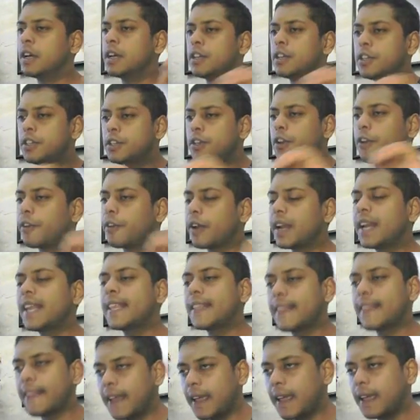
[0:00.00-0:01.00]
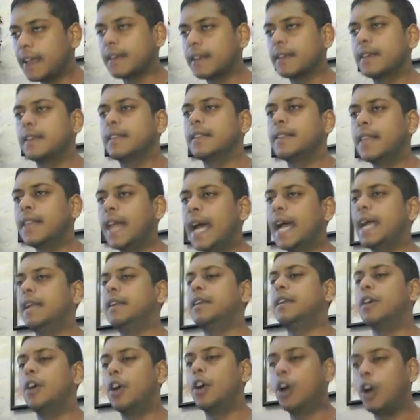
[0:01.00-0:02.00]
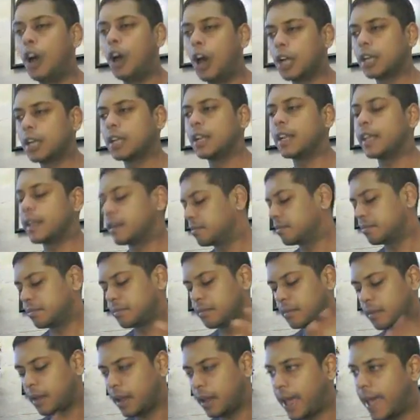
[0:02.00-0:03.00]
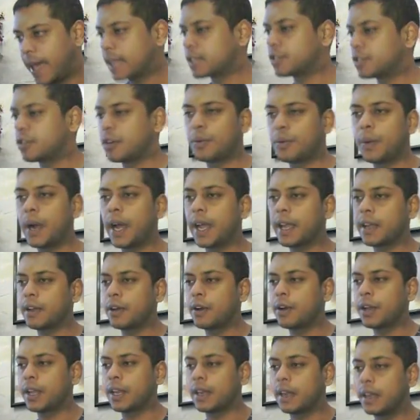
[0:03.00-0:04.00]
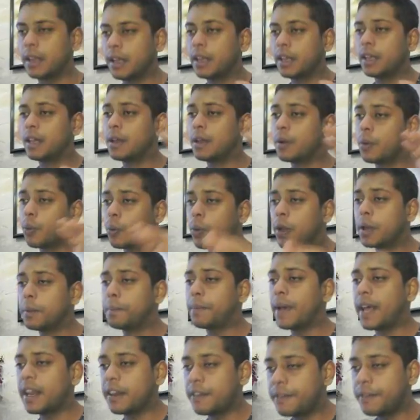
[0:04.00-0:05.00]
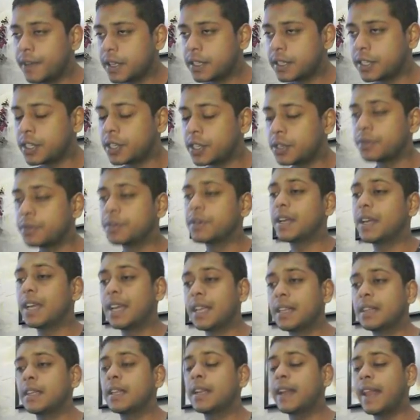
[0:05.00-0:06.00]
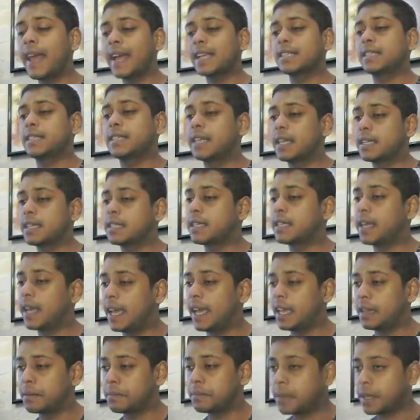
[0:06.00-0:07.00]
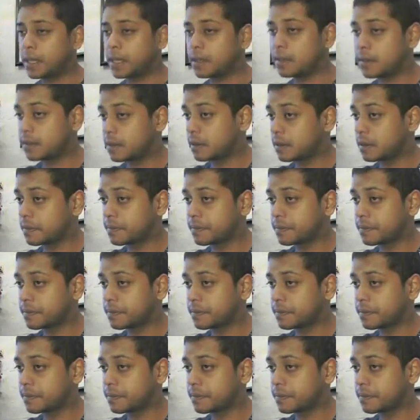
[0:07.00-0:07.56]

Do you really think that hodling X or Y coin will benefit you in the next 6 to 8 months?